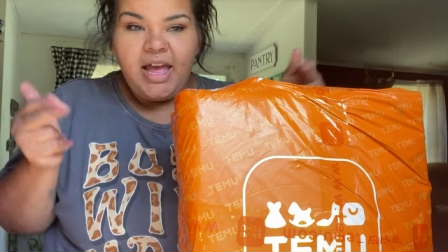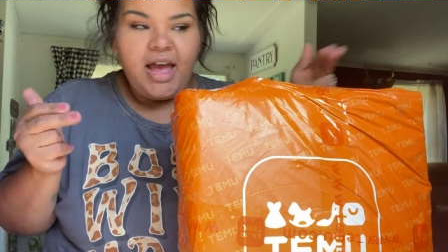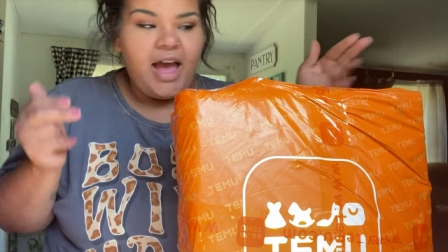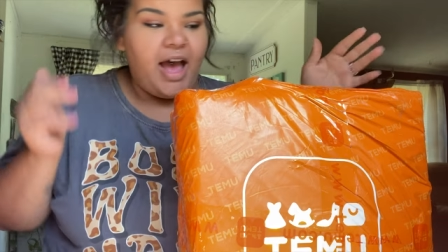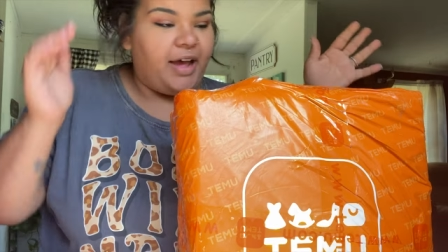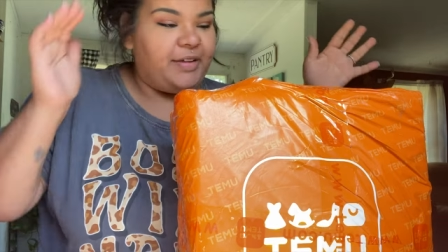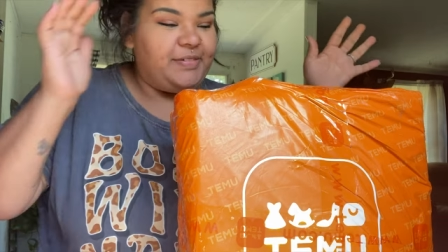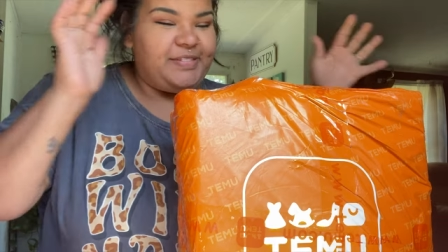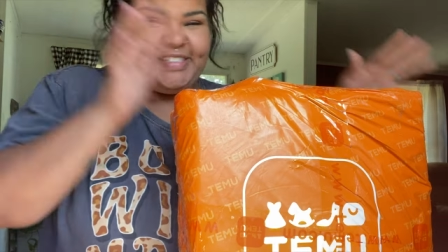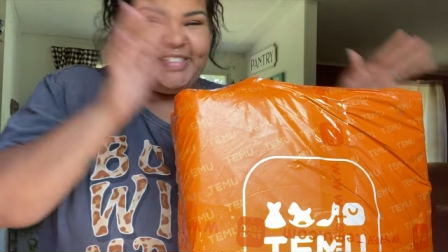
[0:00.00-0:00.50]

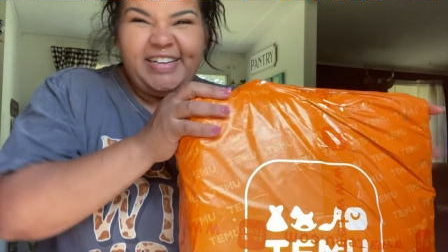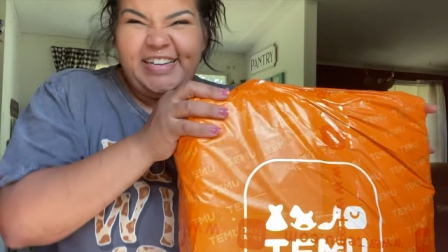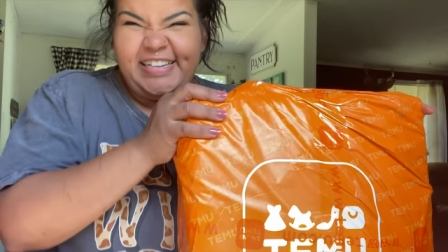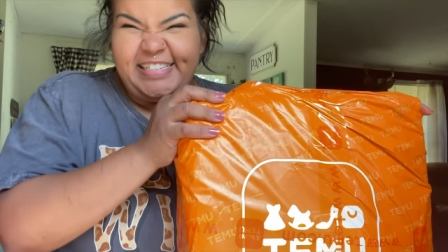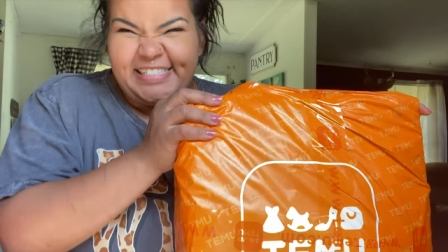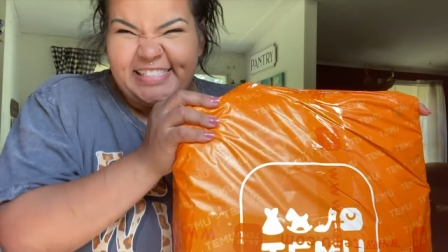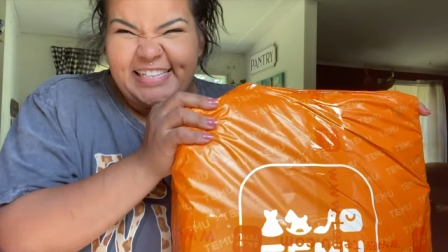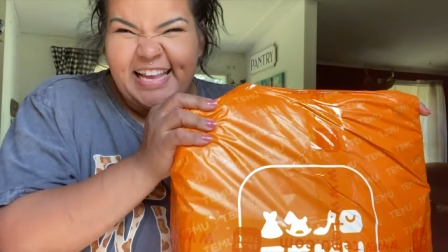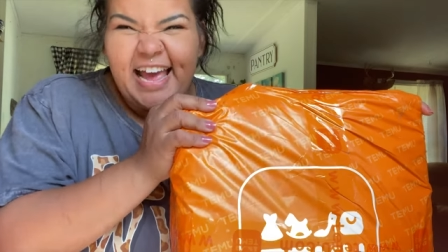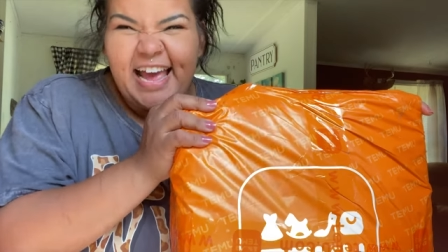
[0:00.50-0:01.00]
I'm so
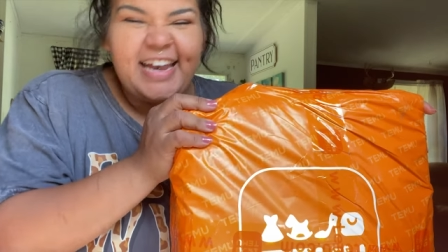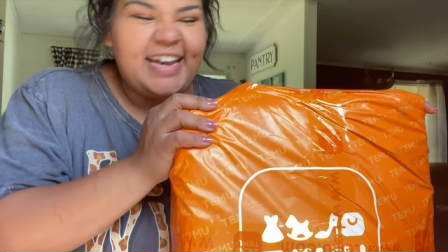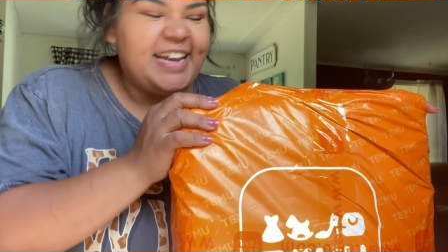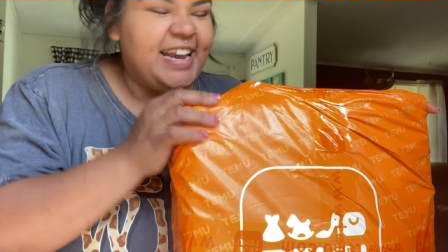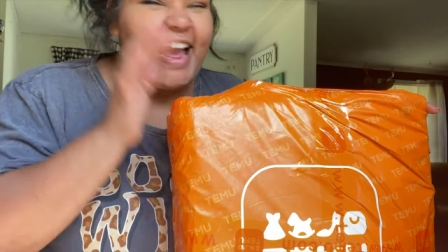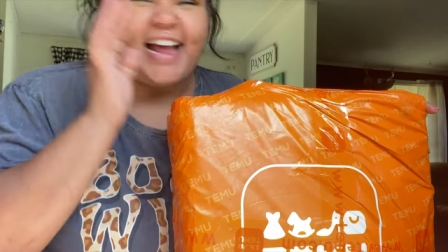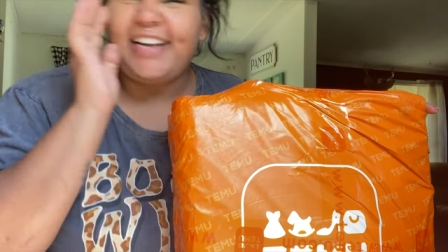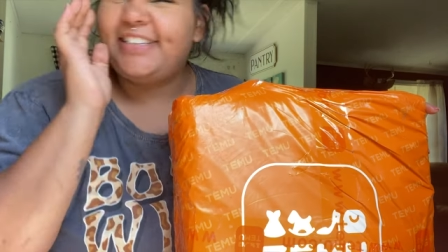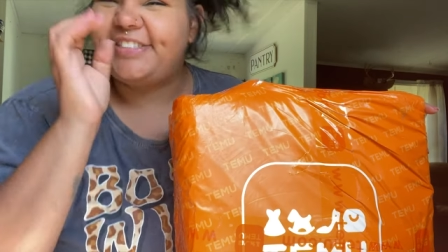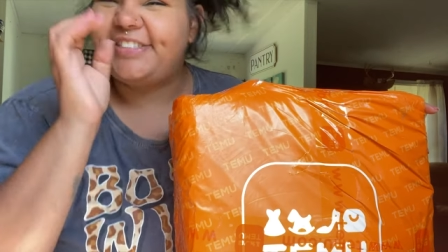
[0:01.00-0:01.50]
excited.
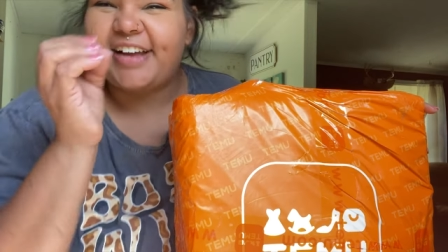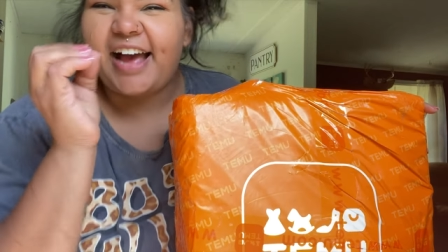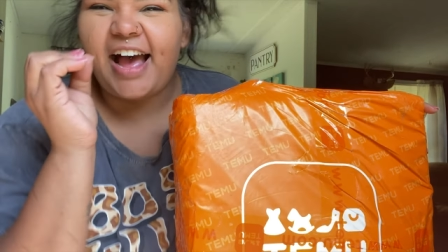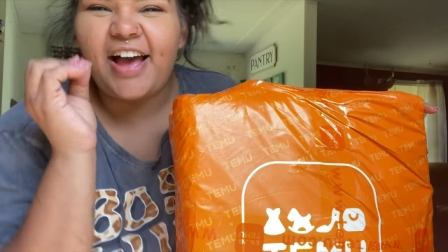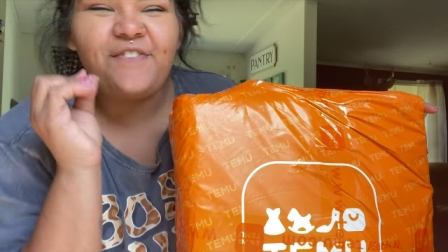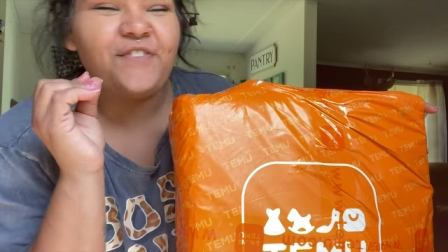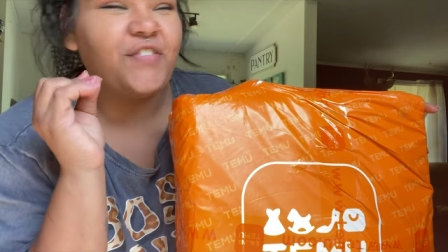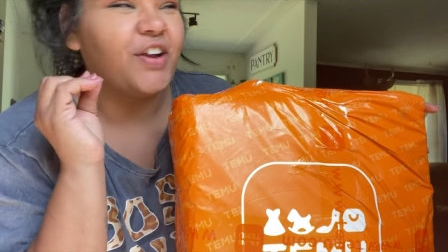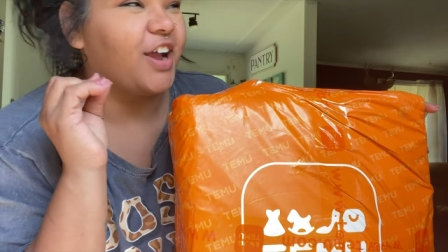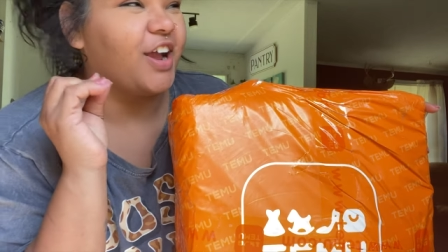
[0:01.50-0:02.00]
I, did,
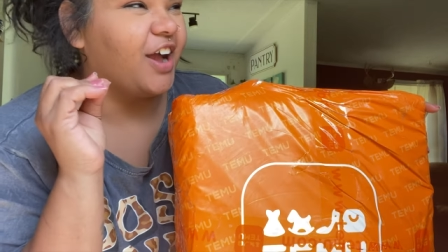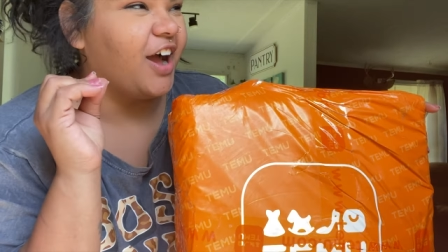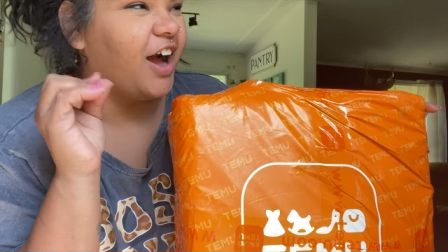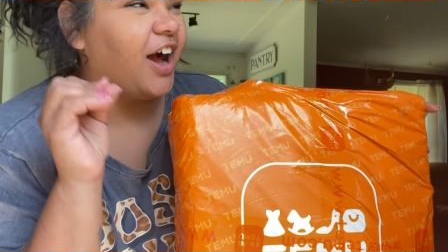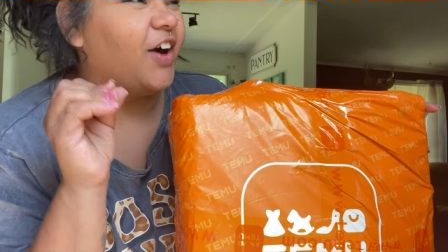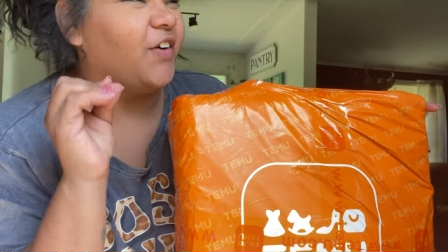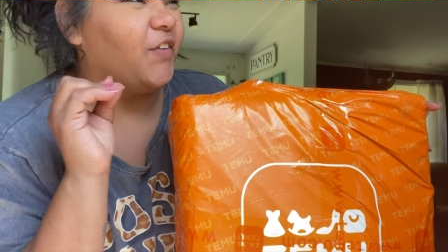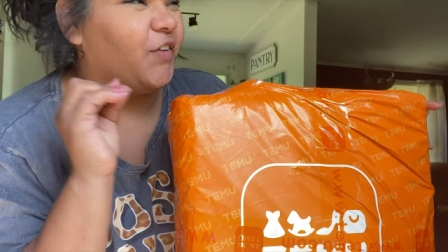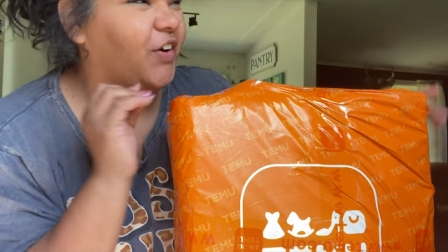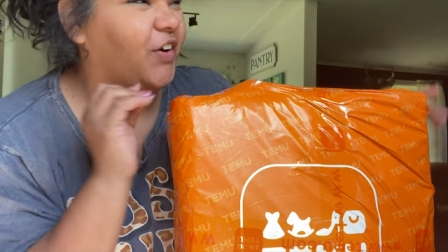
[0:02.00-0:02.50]
I
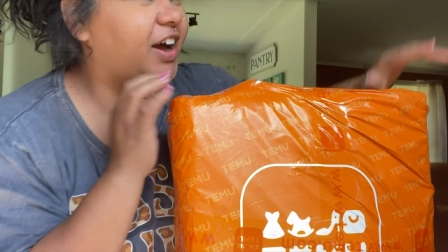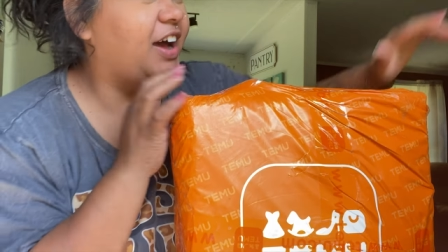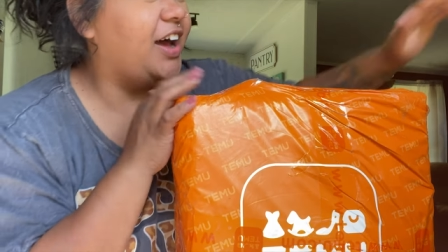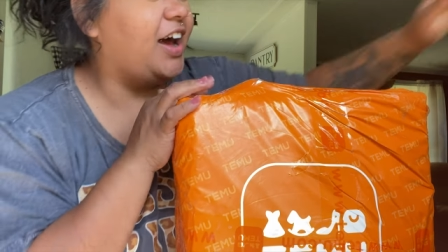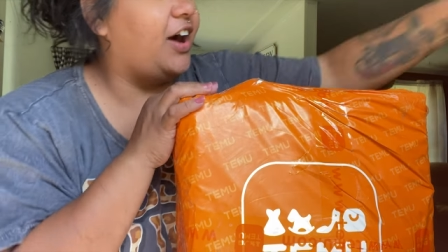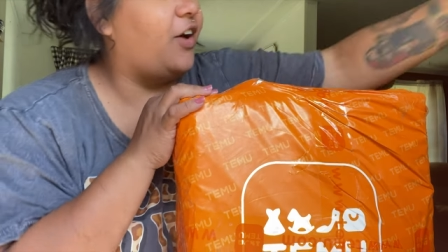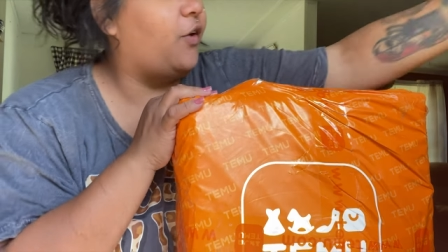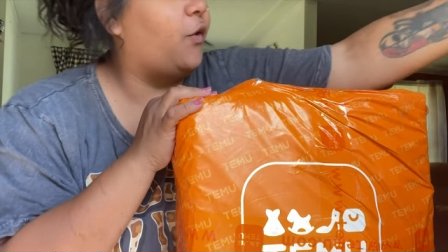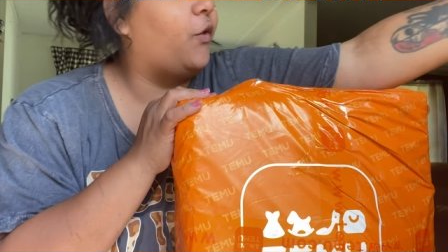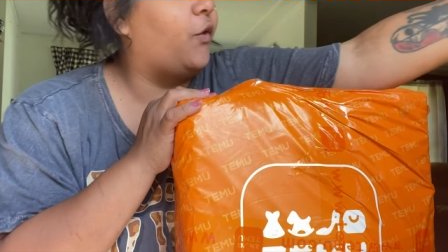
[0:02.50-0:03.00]
forgot what
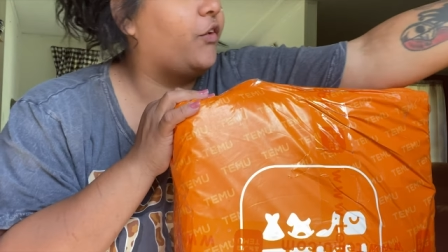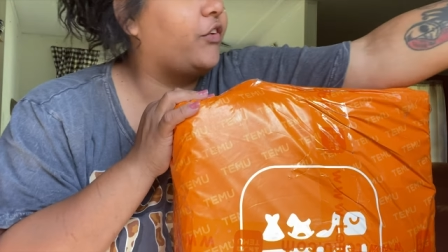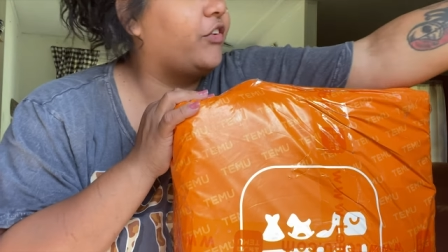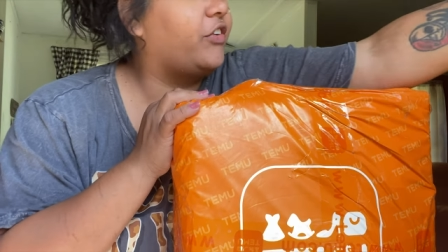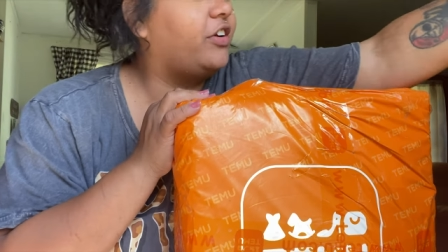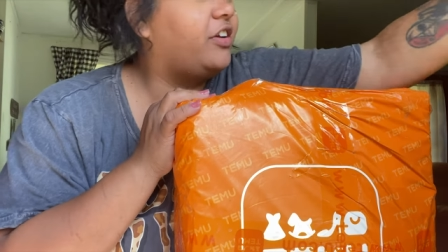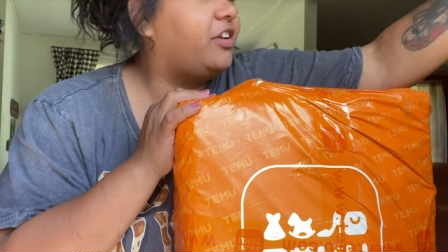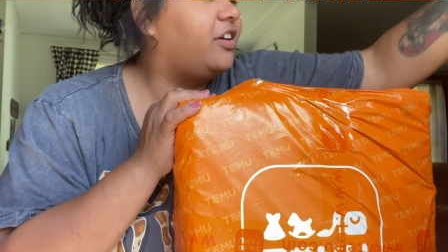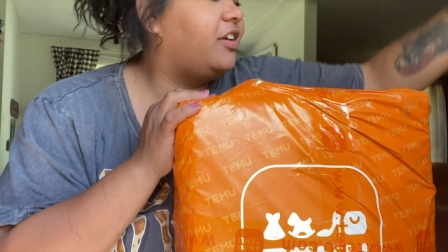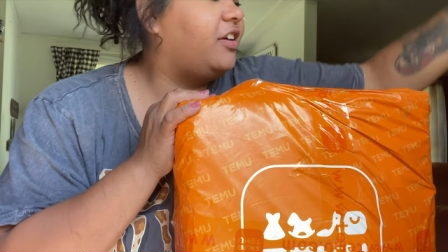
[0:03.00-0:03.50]
I
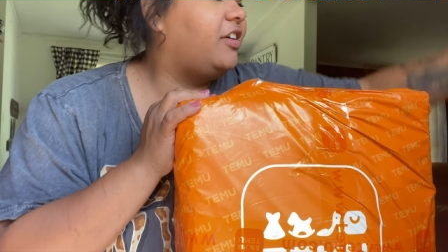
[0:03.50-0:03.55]
ordered.